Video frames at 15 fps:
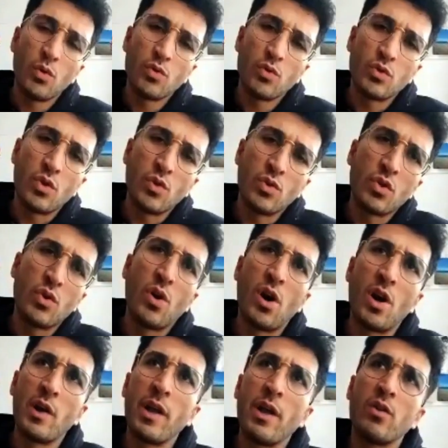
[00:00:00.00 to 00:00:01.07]
So so
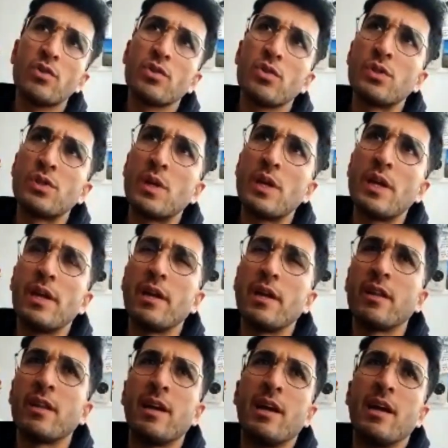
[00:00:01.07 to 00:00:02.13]
are they also
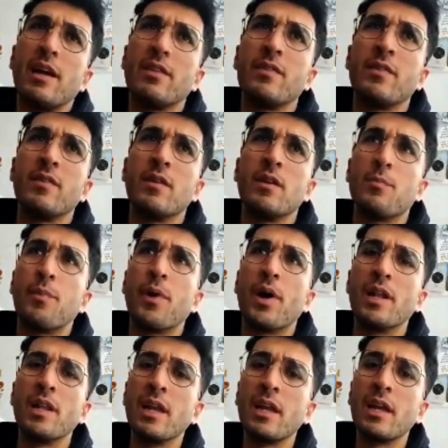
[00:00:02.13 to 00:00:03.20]
saying that
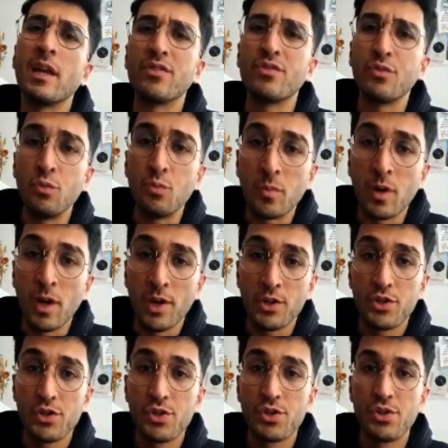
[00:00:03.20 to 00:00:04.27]
by leaking too
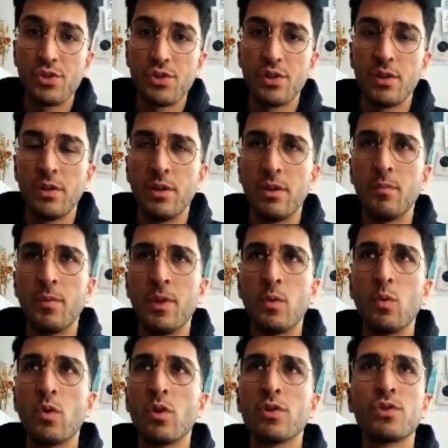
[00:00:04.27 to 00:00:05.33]
much, it
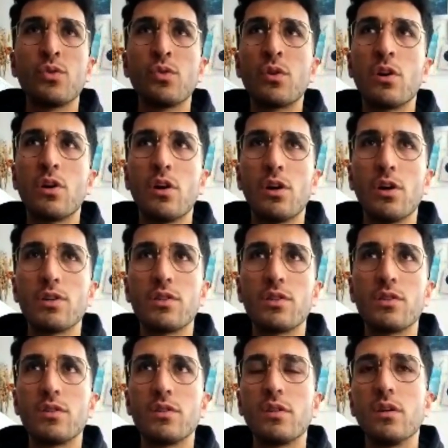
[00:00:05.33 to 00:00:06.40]
will also
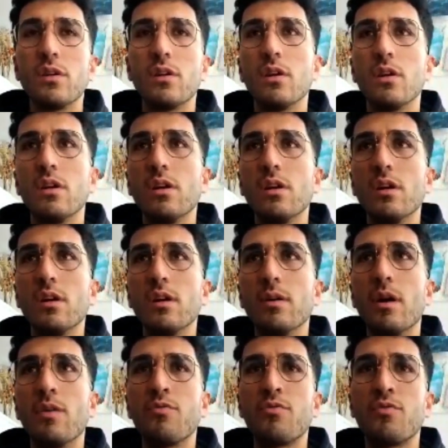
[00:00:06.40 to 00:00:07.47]
cause
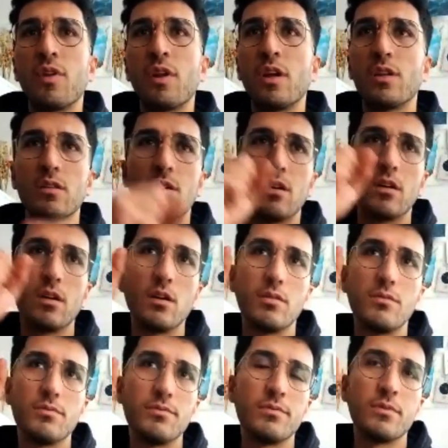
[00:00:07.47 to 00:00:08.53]
a flood
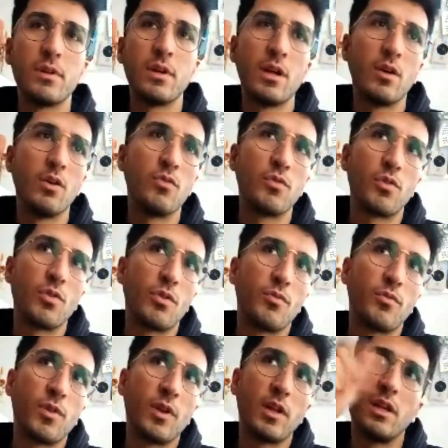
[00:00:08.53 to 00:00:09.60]
or a
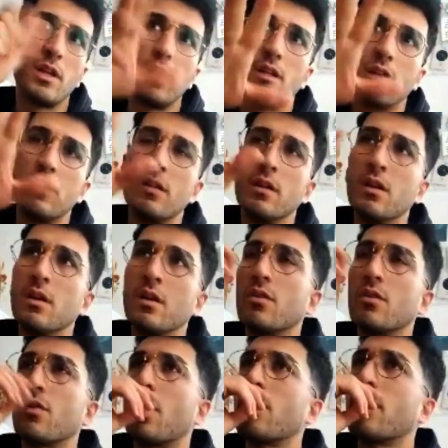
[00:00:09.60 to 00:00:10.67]
flood in,
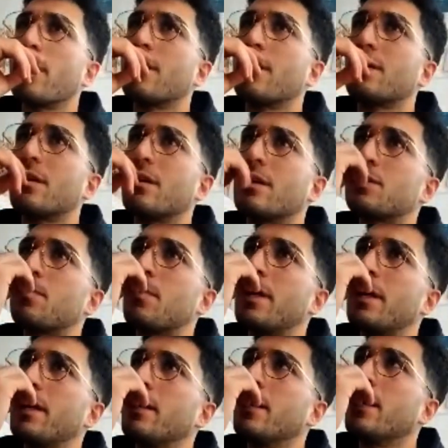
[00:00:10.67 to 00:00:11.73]
how can I
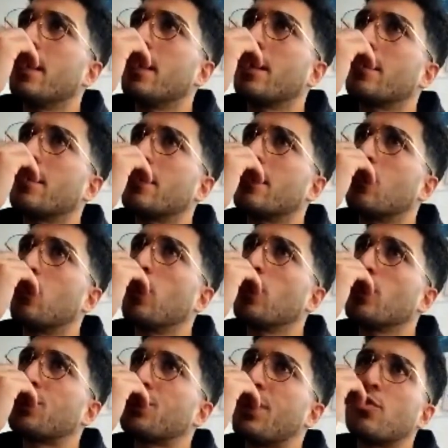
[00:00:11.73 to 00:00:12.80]
explain? Like we
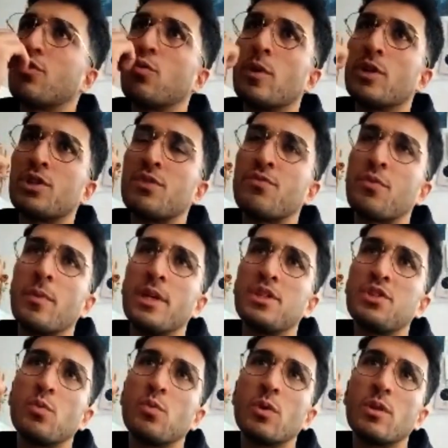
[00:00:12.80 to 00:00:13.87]
will share too much
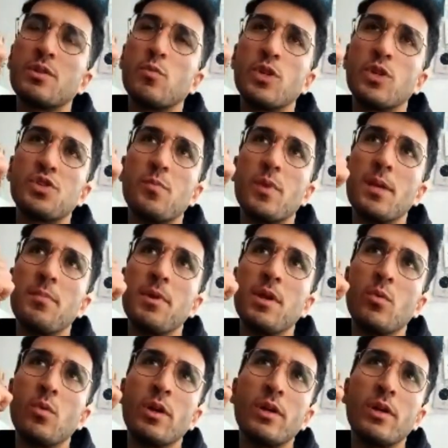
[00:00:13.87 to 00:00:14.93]
information, which
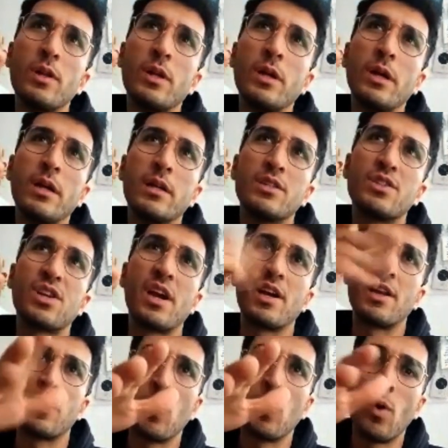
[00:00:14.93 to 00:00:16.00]
maybe will scare
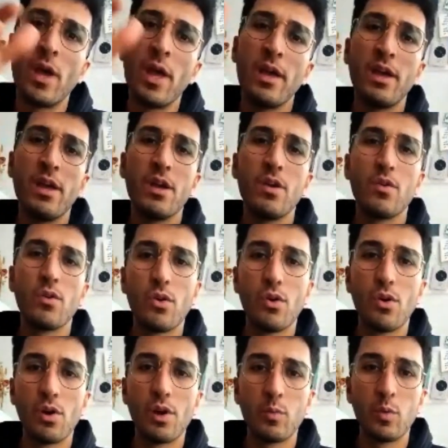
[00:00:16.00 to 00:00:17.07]
them away,
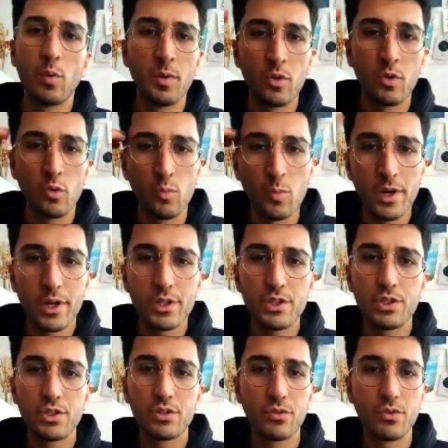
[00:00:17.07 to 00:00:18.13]
or it will be too
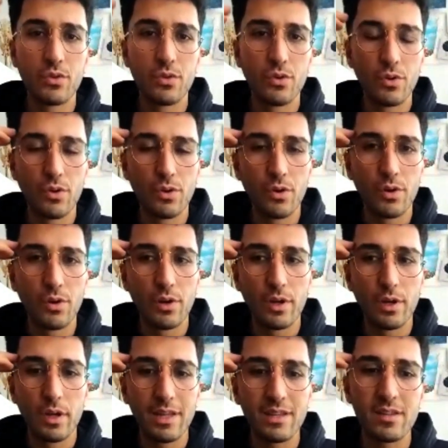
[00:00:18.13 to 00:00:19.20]
much, or
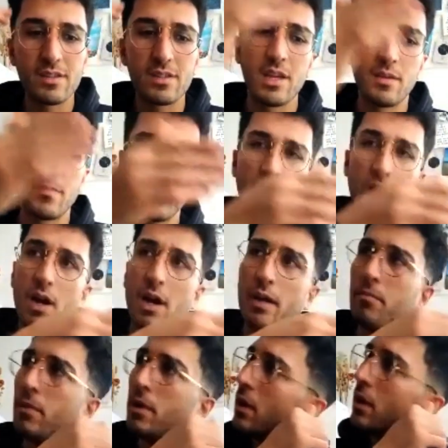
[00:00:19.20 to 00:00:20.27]
at the same
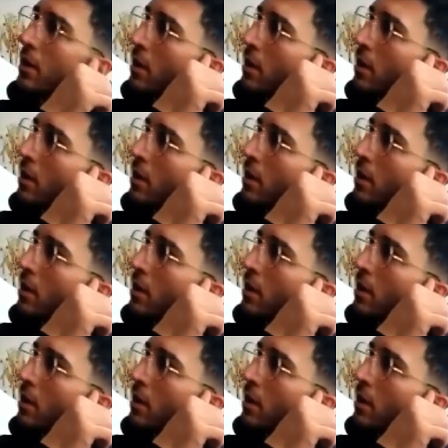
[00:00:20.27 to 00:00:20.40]
time,